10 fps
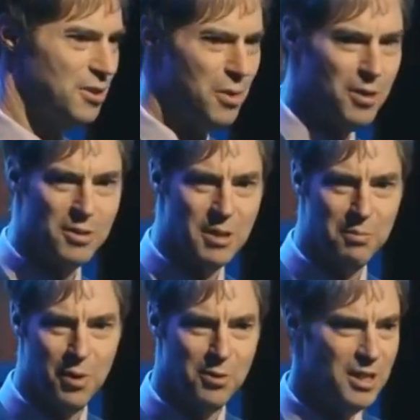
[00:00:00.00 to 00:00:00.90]
200
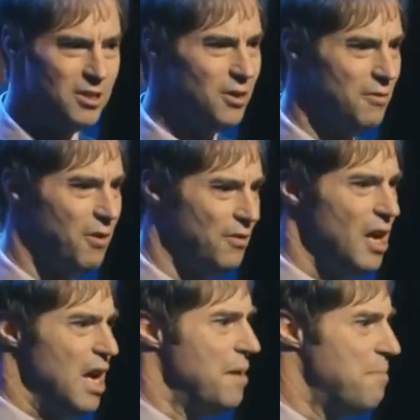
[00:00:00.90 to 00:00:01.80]
some proteins that are
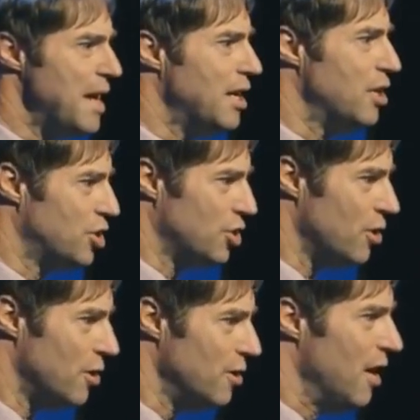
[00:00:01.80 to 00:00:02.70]
involved in making
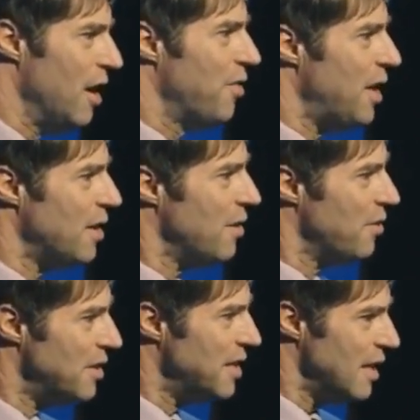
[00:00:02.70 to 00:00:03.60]
sure that
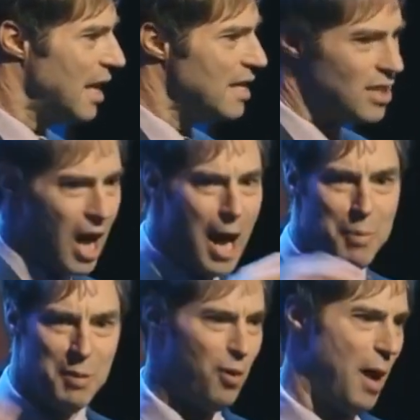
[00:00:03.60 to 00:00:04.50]
the DNA is
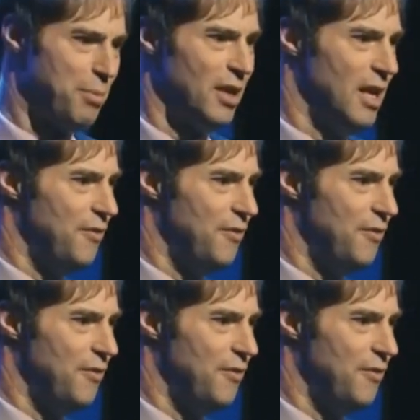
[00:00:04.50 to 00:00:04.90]
copied properly.